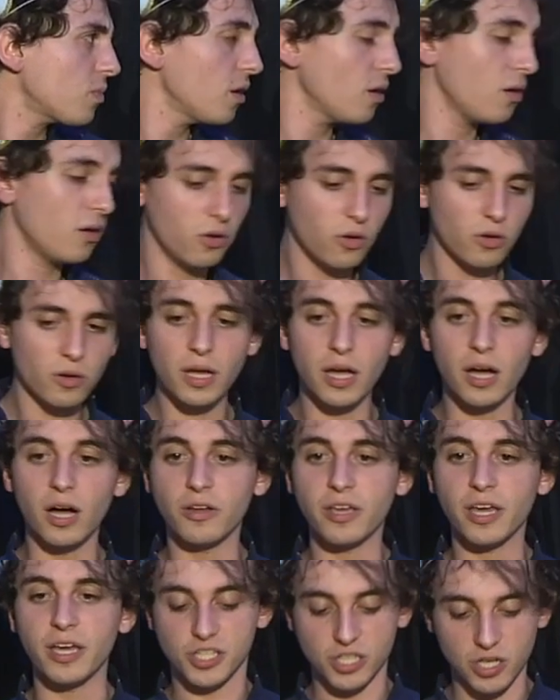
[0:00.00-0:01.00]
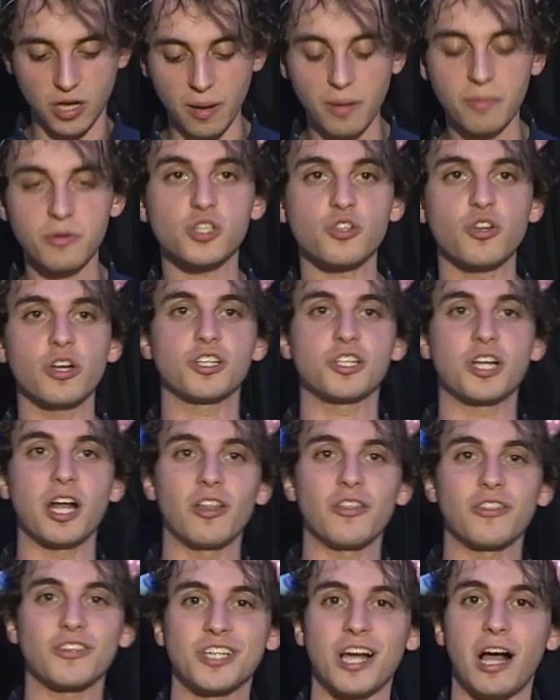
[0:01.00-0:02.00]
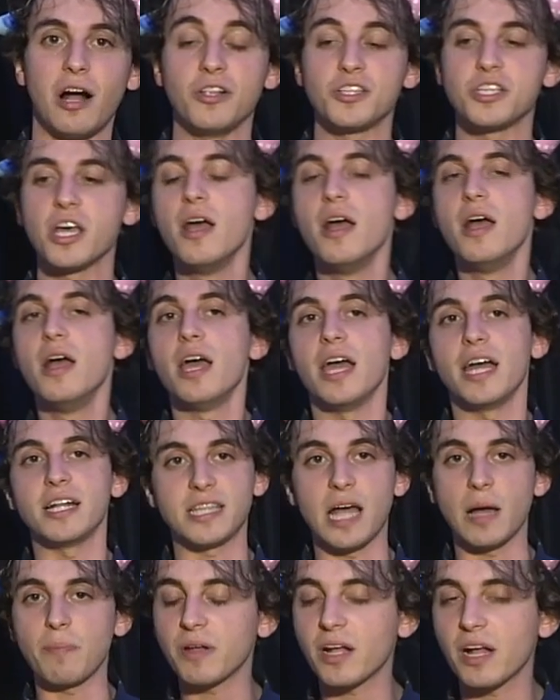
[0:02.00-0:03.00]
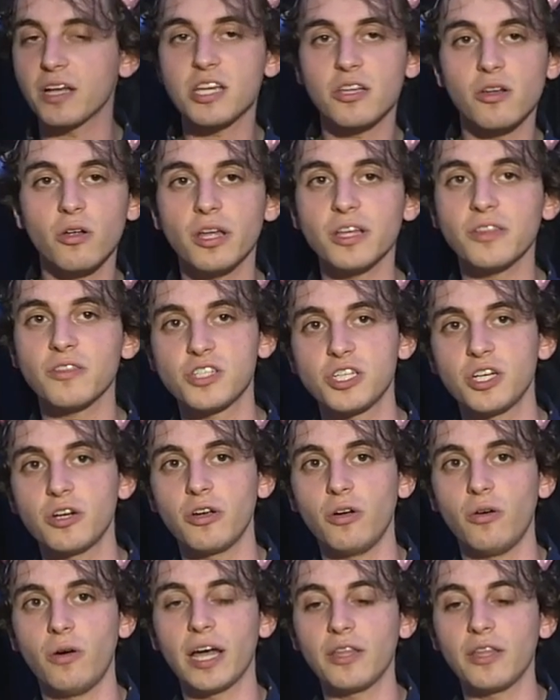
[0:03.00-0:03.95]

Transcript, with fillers: Oh, okay, so I'm just strain out the solids. It's not because I don't like the cereal.